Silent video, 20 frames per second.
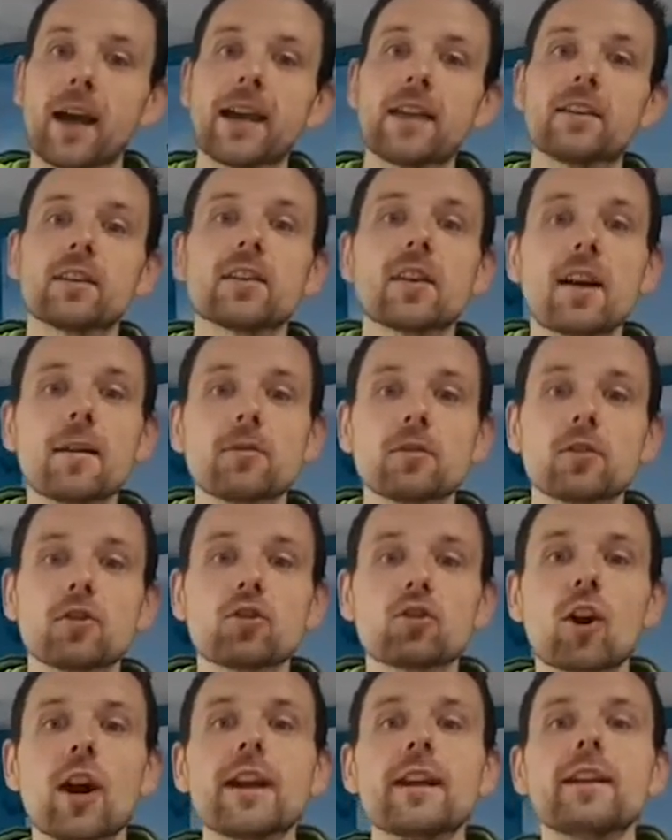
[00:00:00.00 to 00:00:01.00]
In the terms of
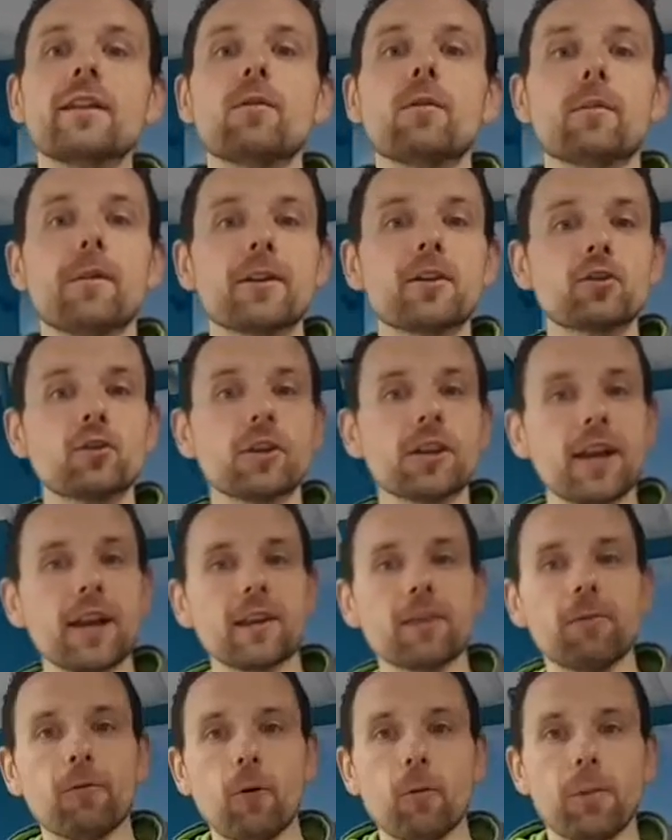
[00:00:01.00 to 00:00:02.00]
the training, you want to make sure you
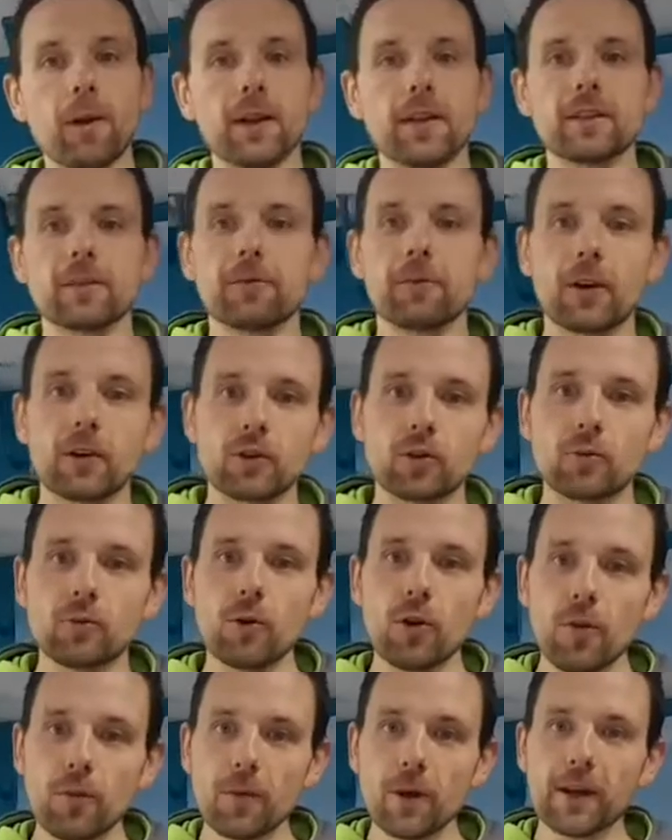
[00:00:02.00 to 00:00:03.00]
hit the 4 pillars of functional
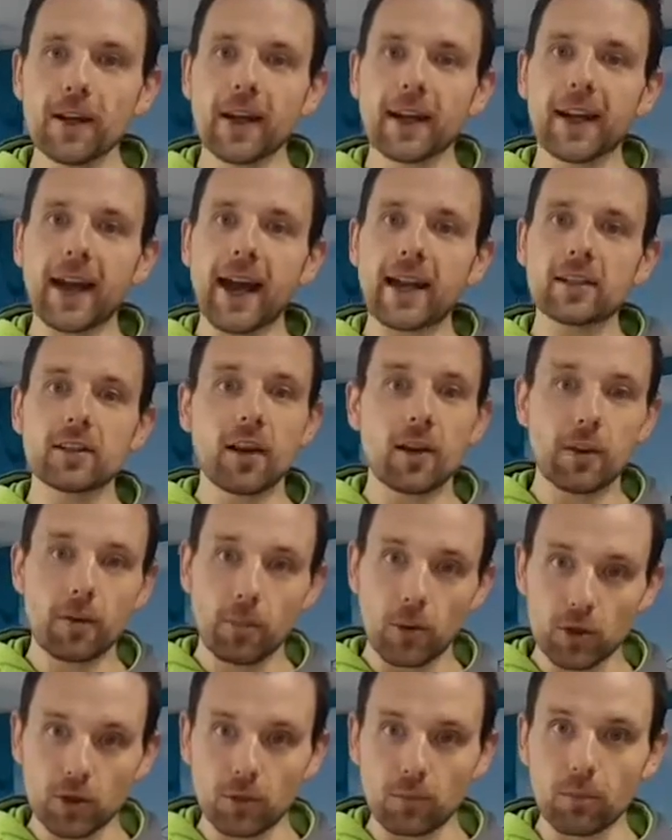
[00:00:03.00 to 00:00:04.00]
movement. Okay, so
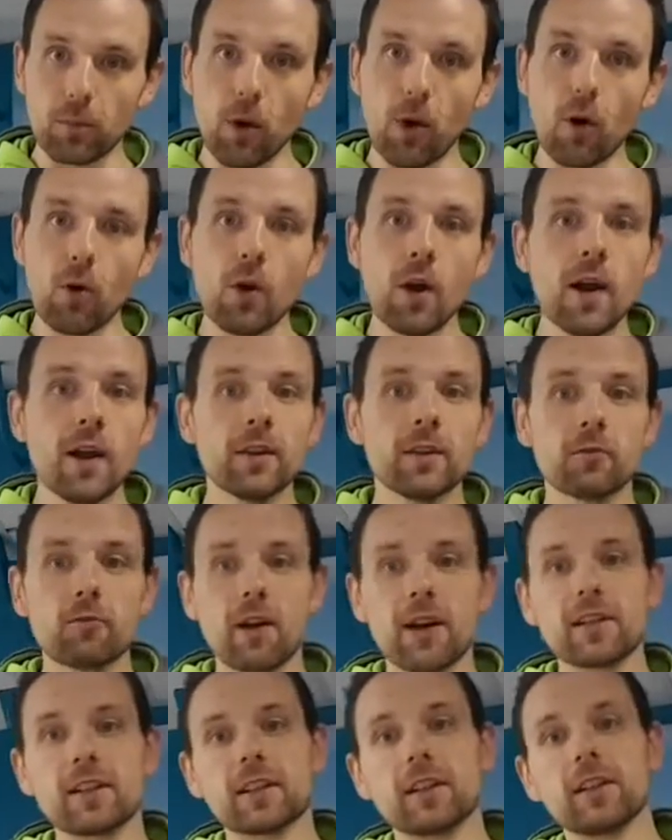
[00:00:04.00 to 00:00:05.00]
the push and pull, the
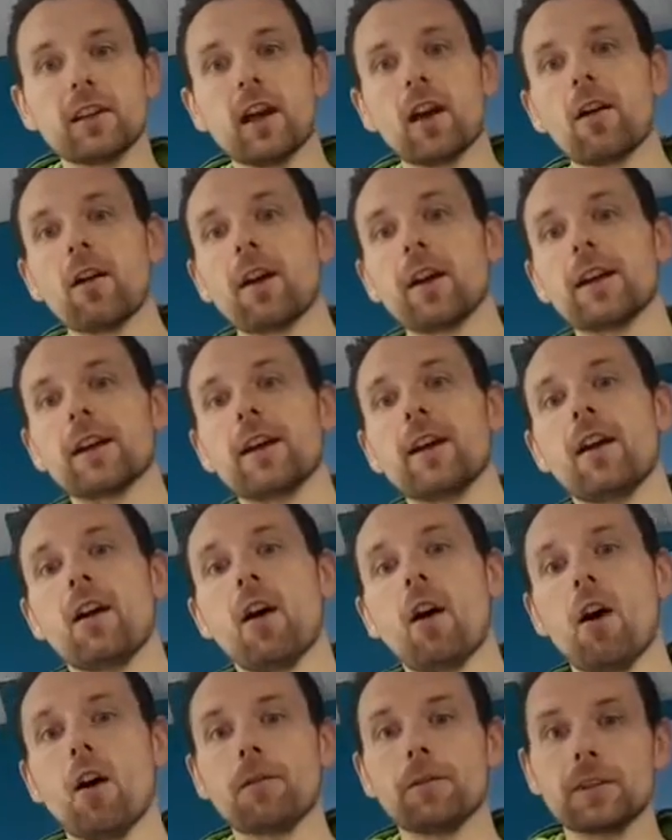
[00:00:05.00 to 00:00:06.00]
raising and lowering
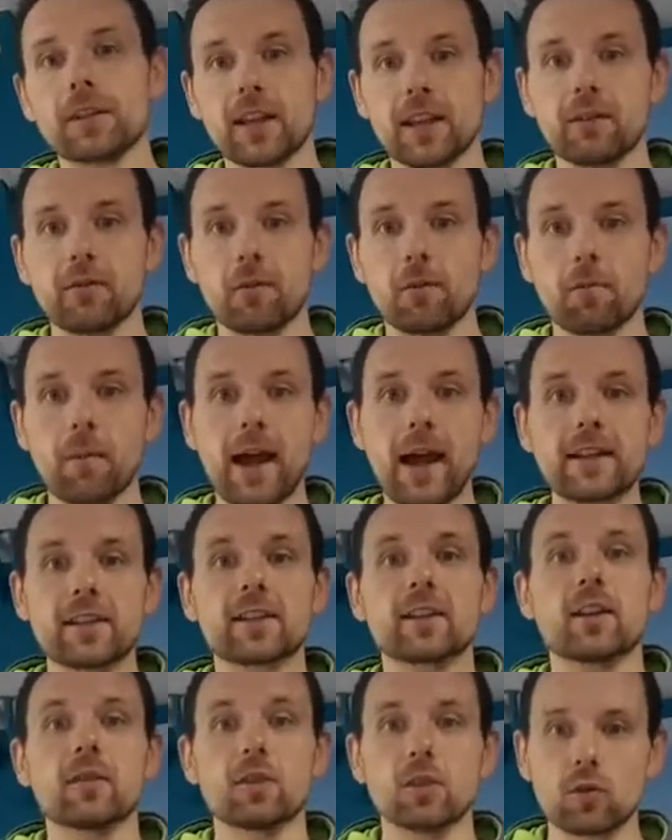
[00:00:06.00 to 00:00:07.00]
of the center of
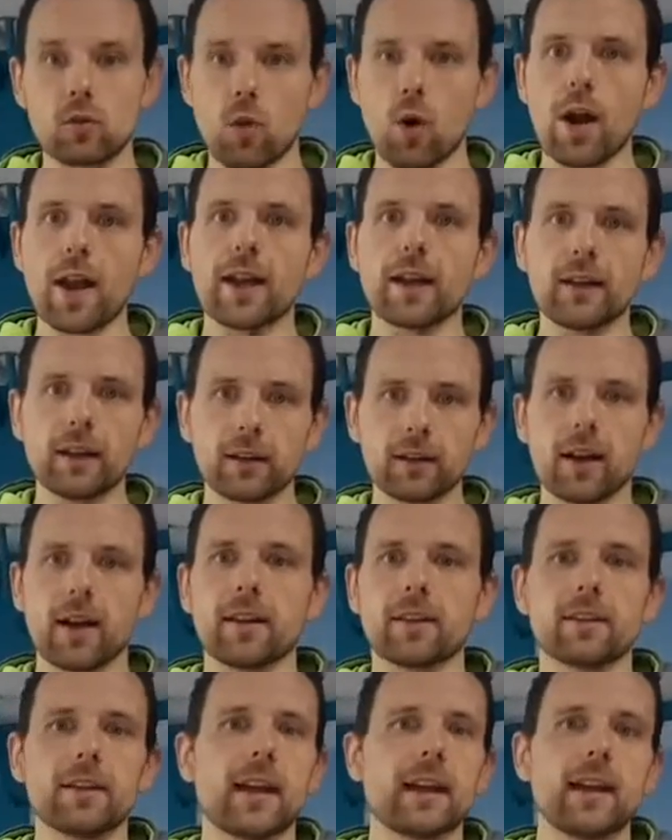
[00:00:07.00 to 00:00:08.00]
mass, so squatting
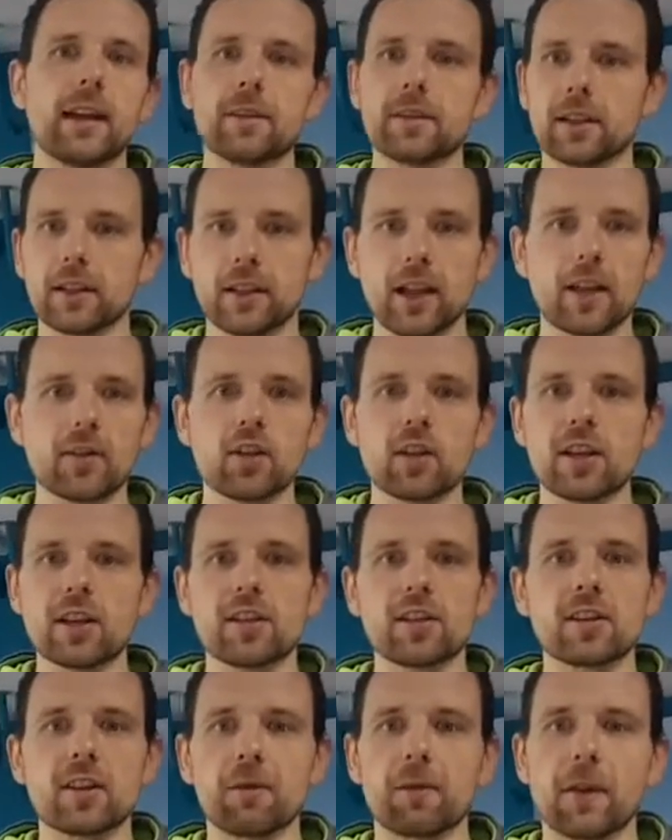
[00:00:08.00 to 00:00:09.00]
and deadlifts and
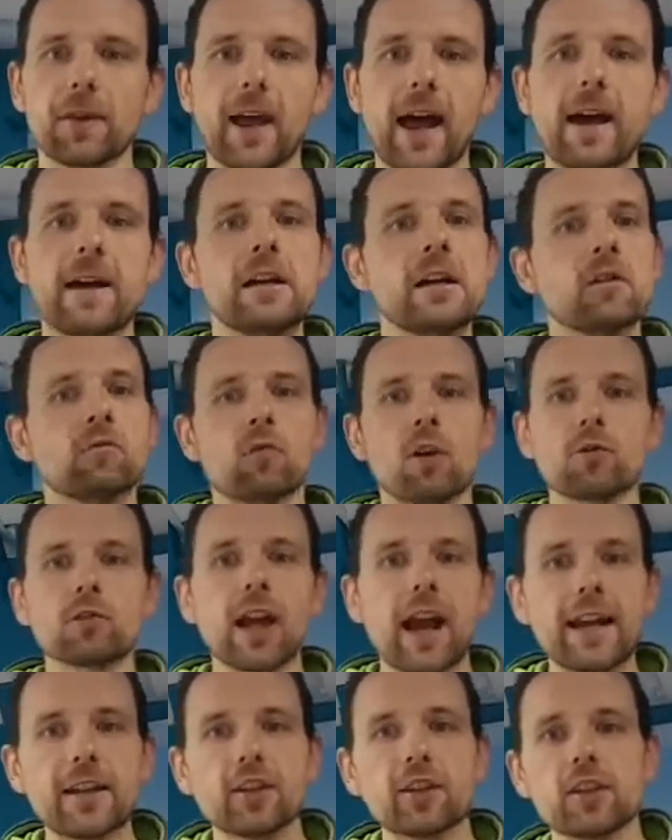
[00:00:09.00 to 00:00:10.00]
lunges and stuff like that.
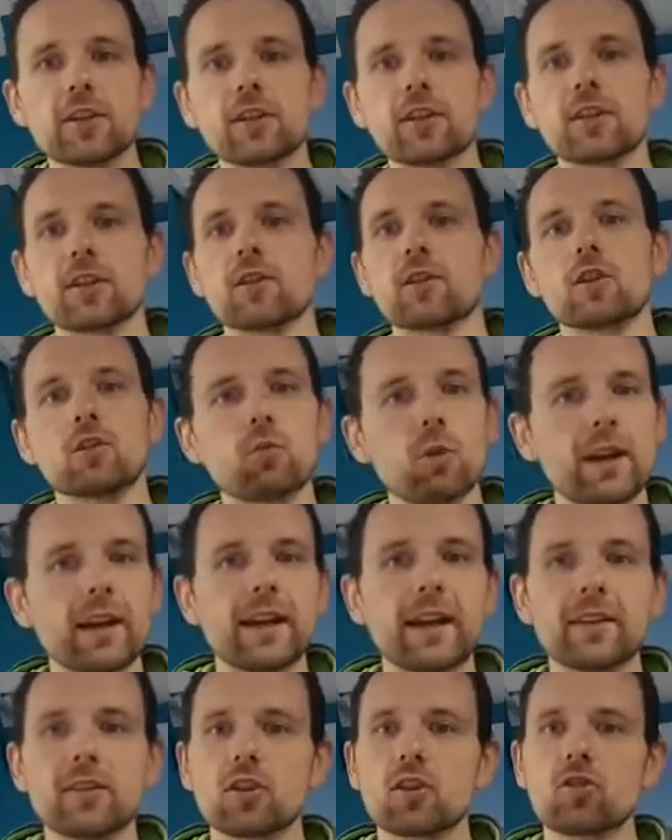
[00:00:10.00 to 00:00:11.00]
Rotations, so
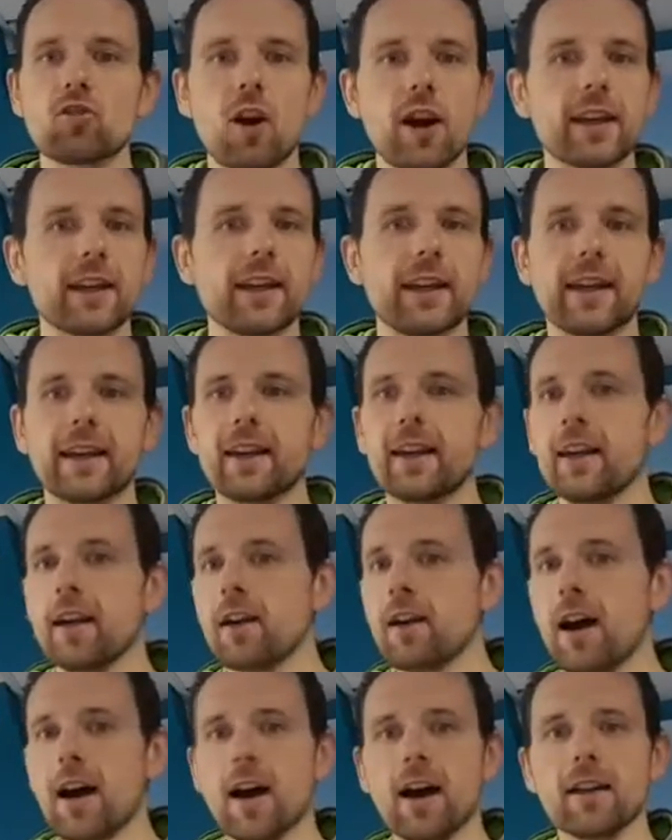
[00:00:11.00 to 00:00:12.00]
swinging, striking,
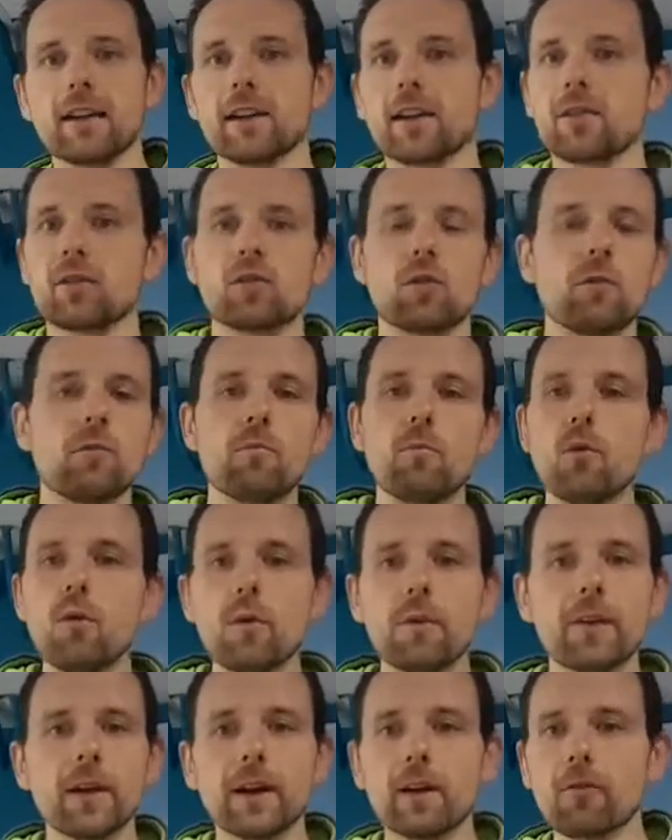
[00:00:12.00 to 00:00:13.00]
you know, sort of
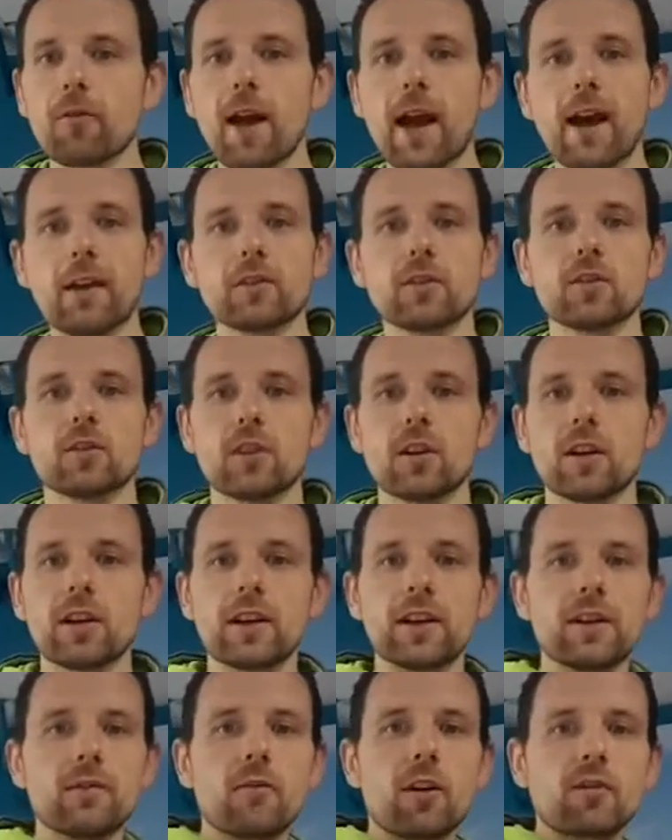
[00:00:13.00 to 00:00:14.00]
moving around
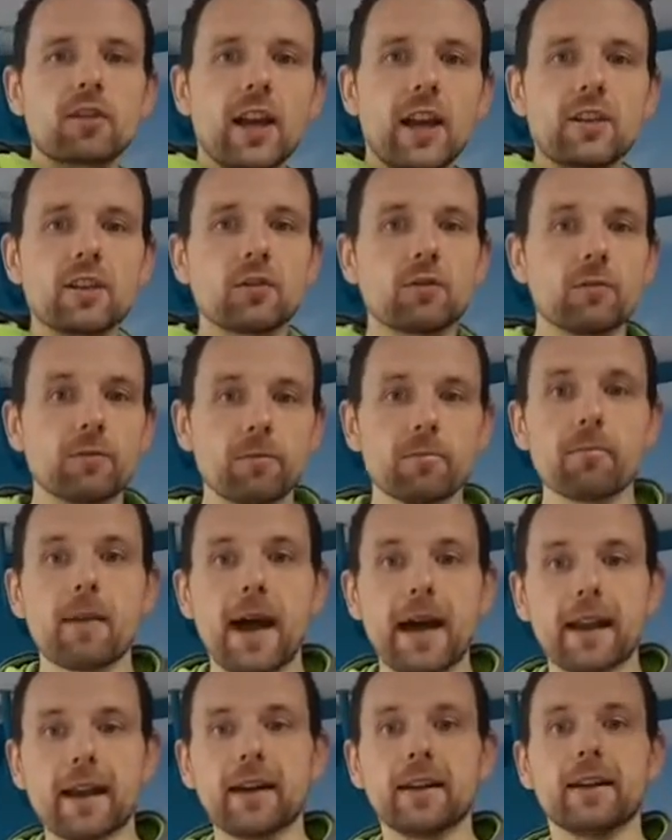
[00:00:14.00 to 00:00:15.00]
in a rotational
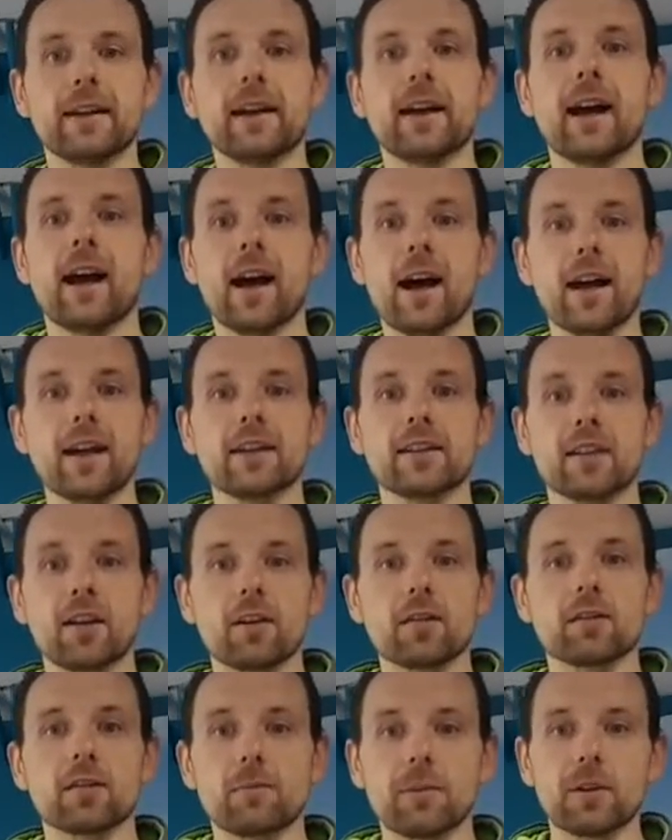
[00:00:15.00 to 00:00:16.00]
manner is
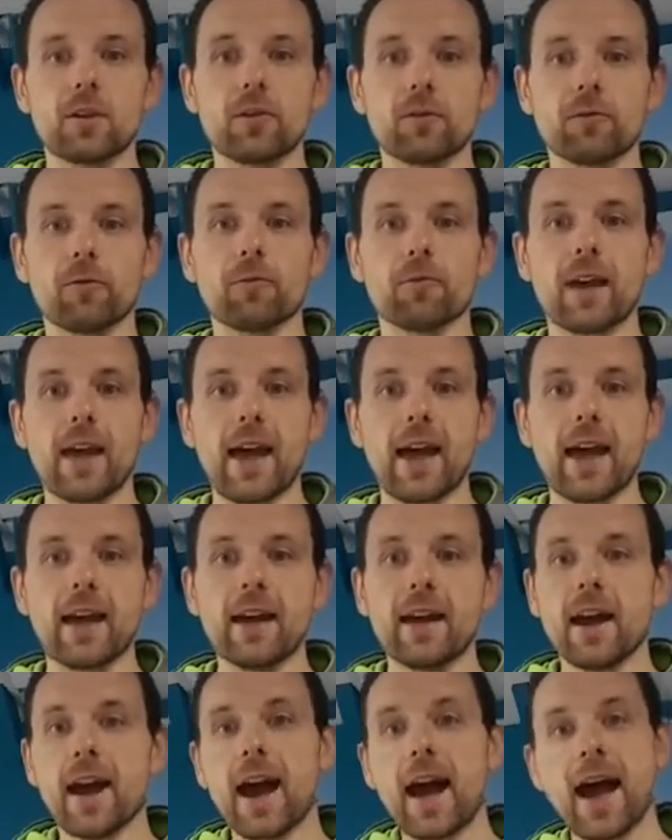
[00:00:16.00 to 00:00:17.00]
going to be good from there.